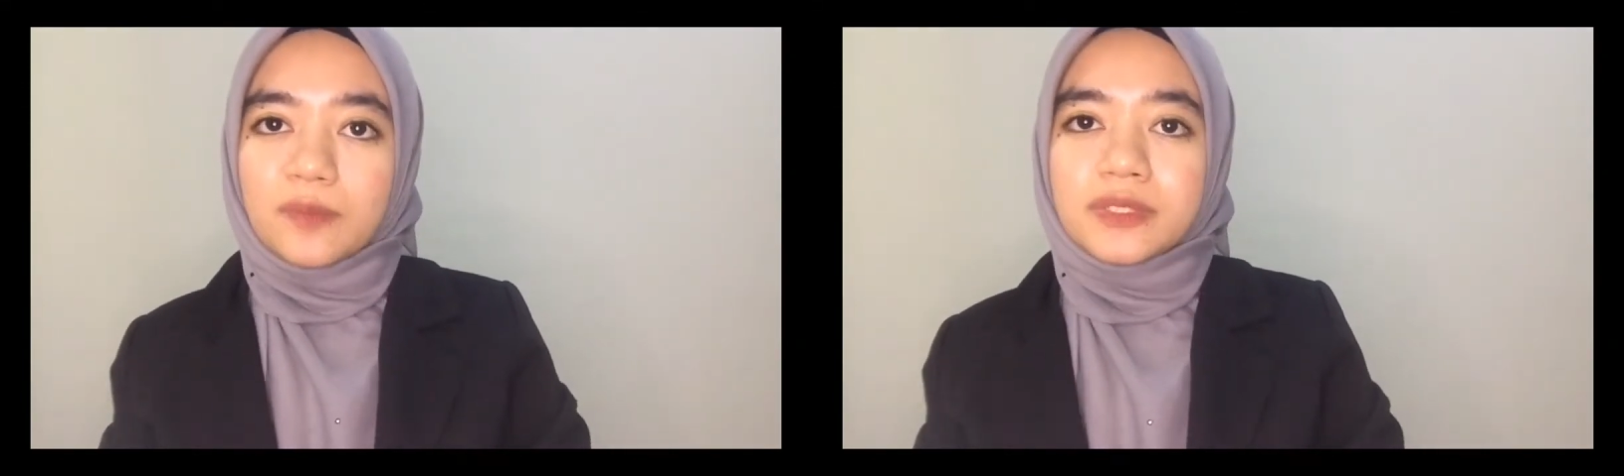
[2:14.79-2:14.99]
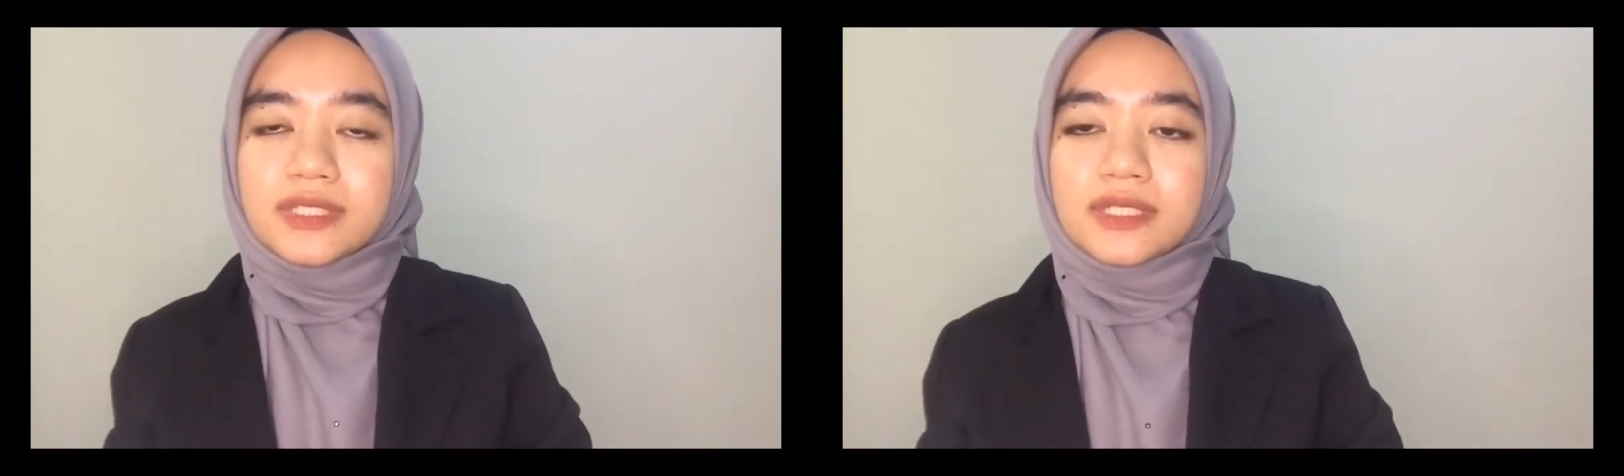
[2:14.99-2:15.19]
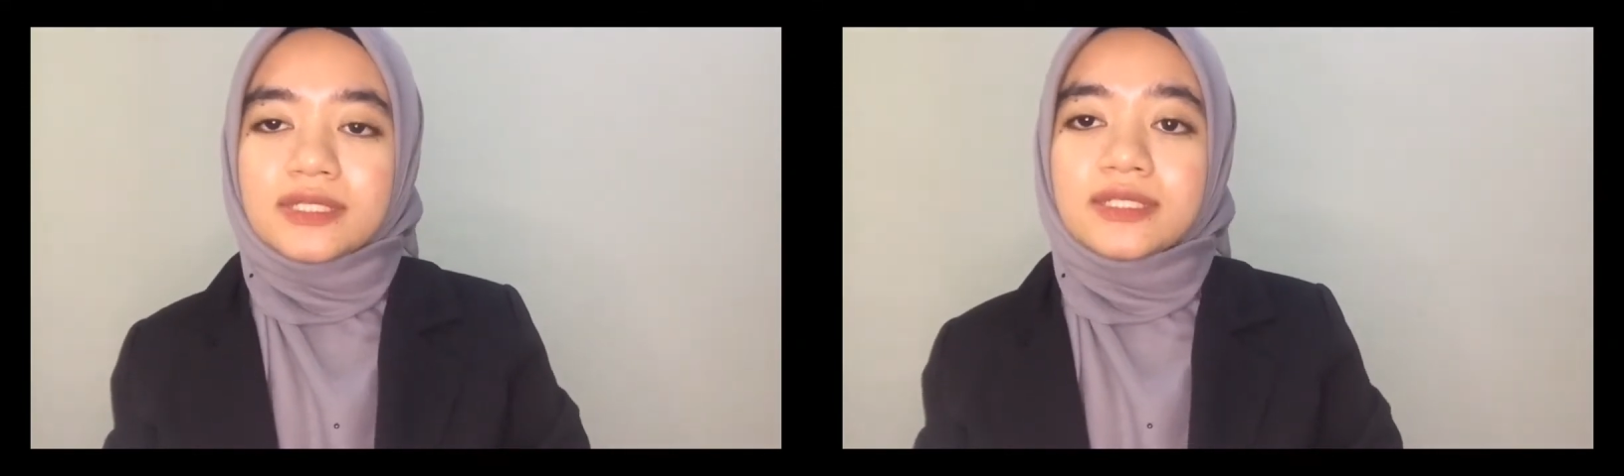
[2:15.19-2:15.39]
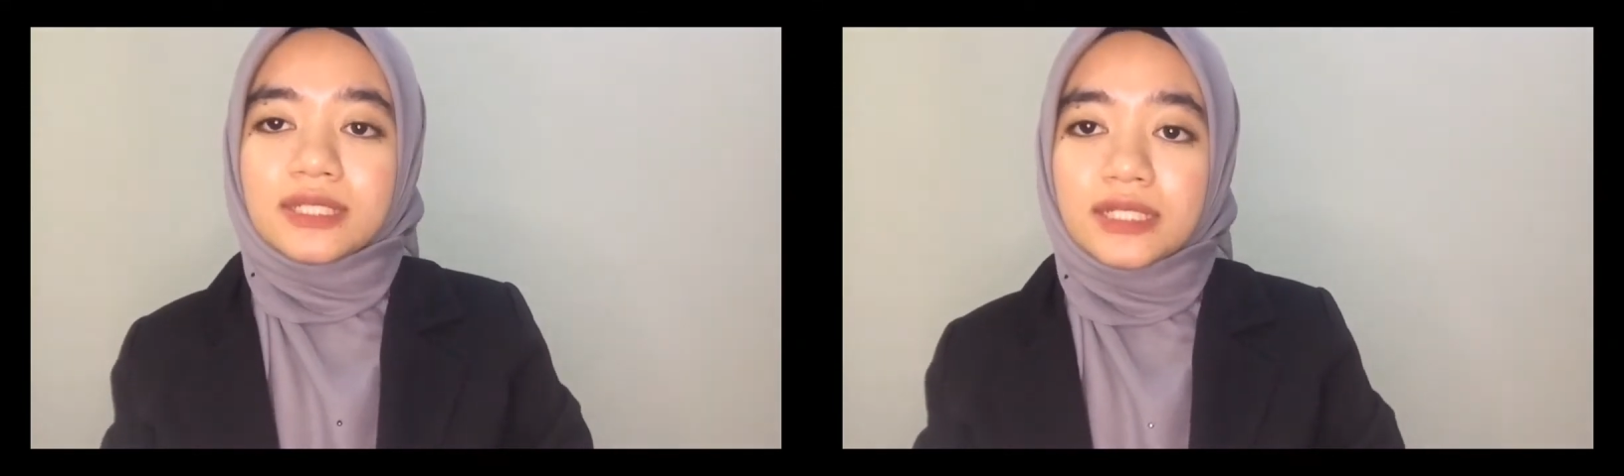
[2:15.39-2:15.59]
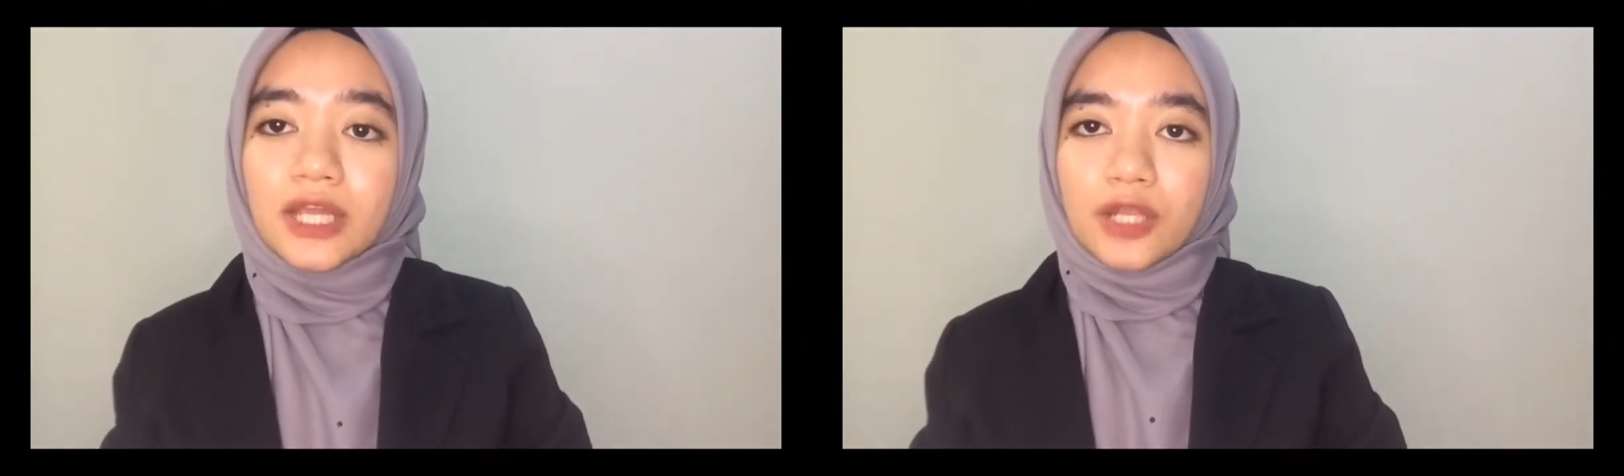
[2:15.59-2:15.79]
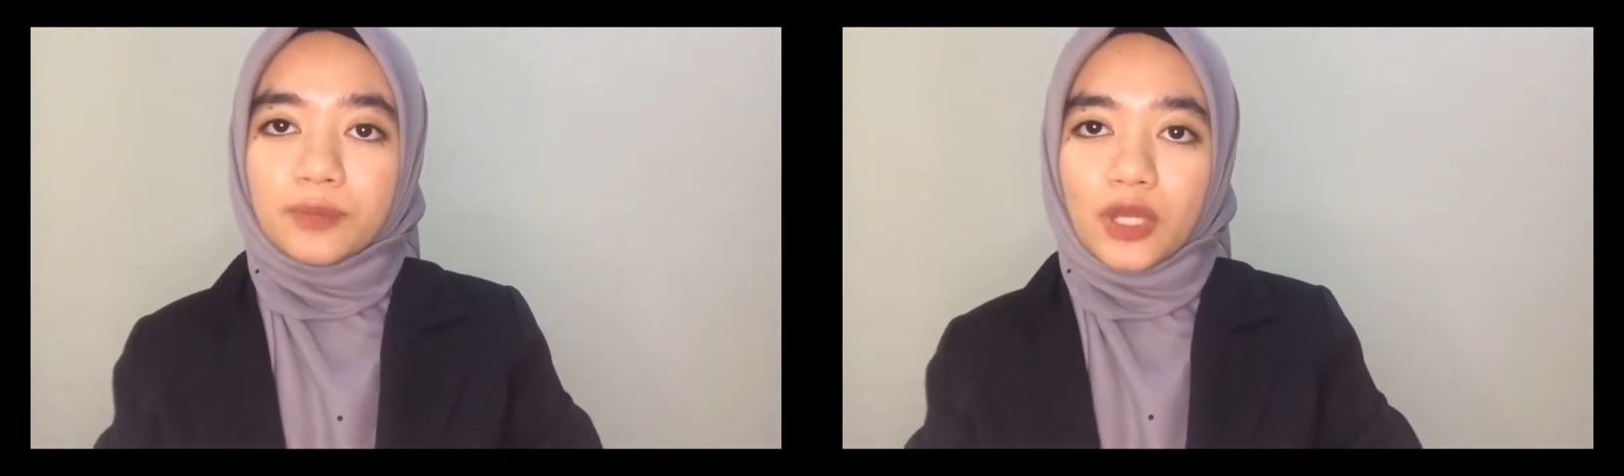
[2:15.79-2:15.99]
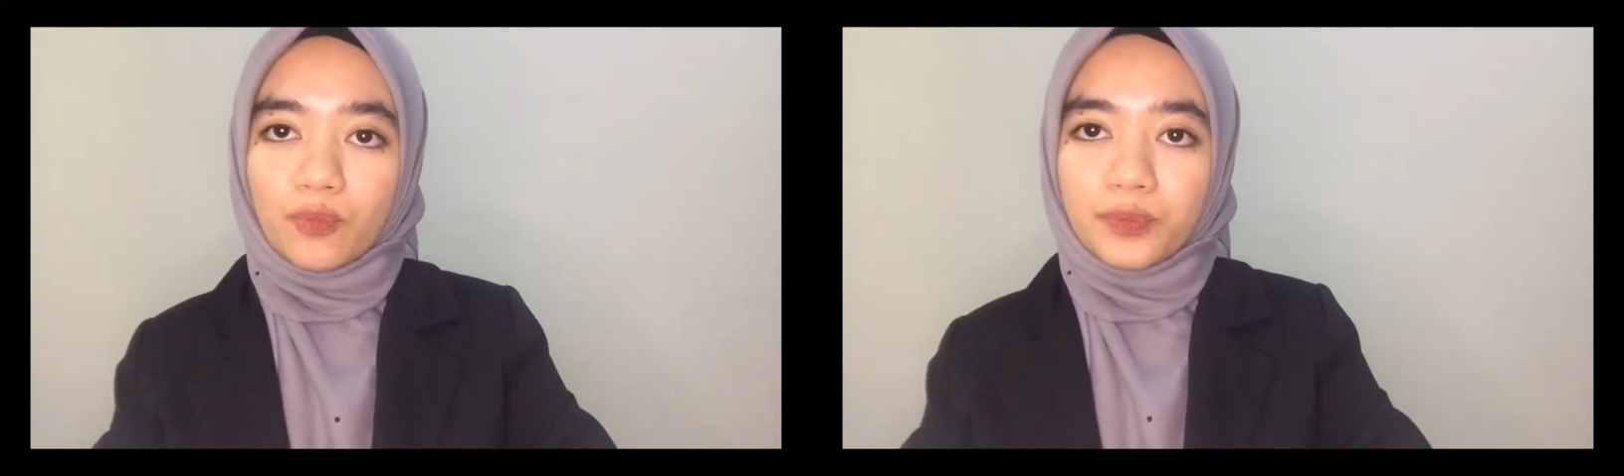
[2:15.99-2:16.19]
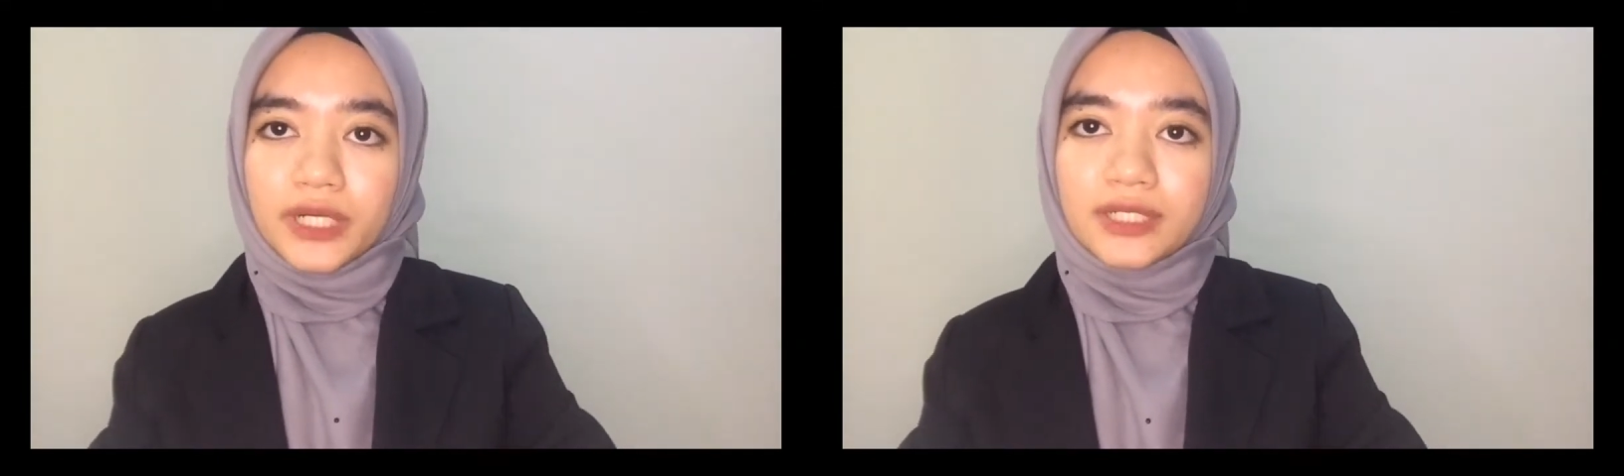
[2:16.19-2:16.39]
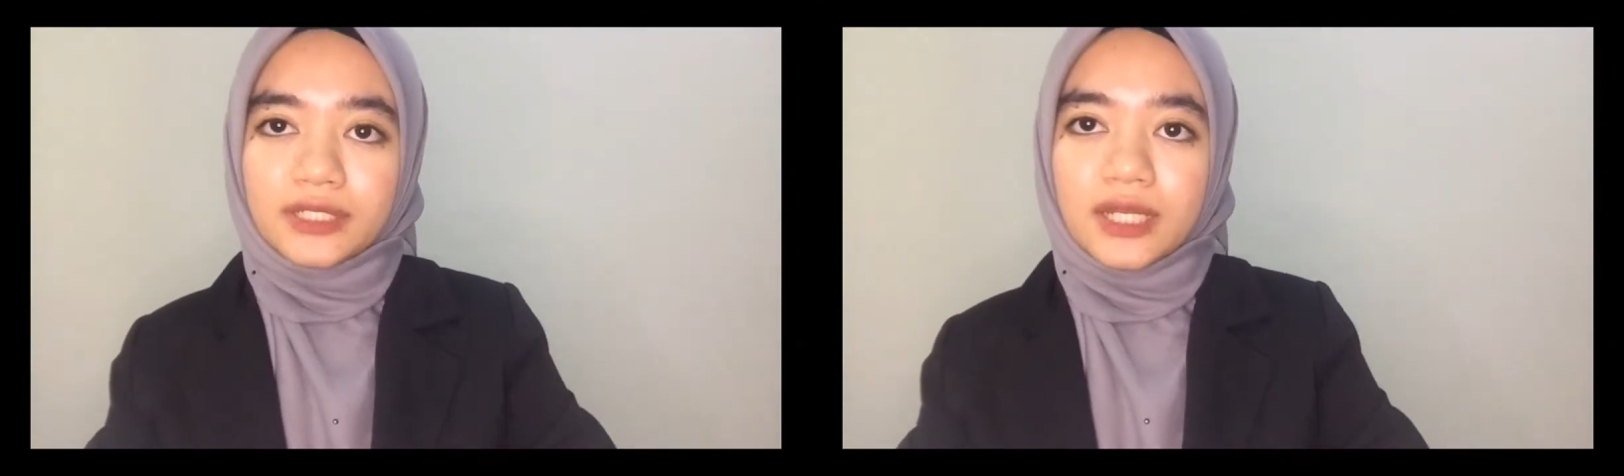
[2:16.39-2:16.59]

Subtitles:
business still can be operated,